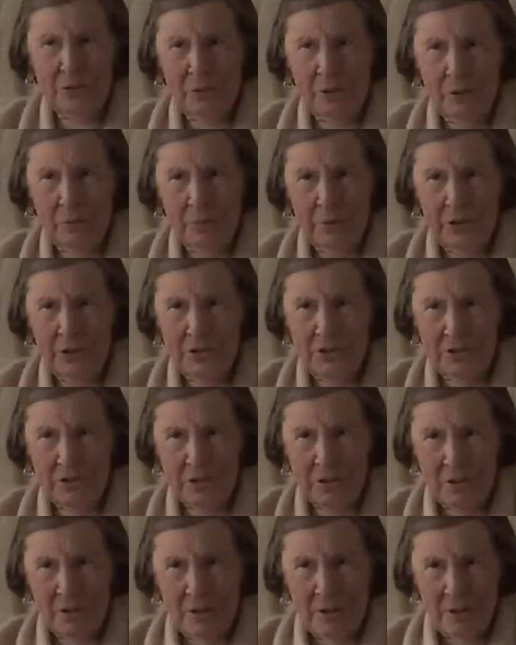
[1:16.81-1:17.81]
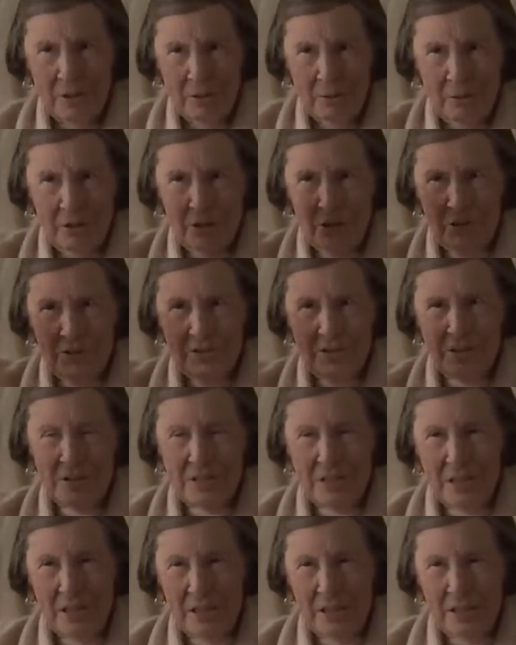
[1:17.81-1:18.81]
to our patients. What is
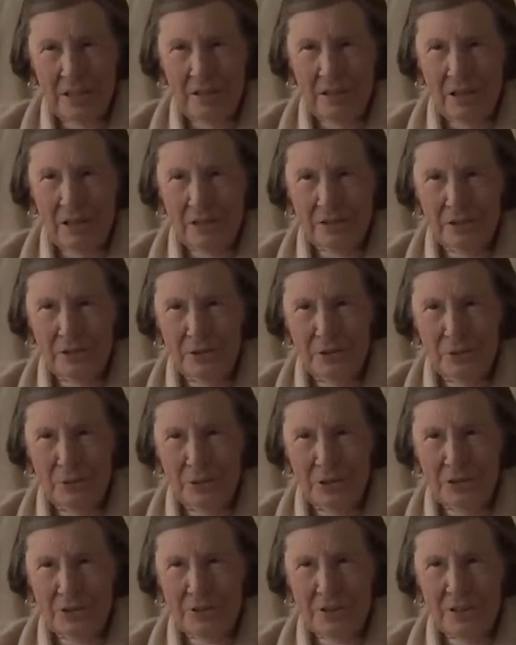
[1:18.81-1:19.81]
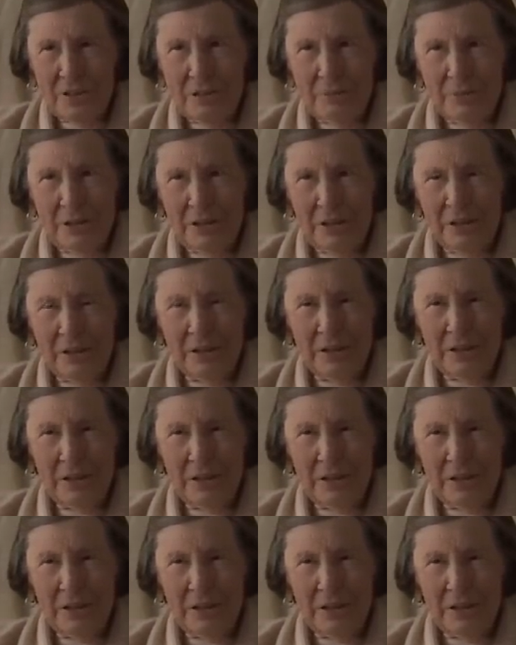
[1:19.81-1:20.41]
this lady doctor doing, sentimental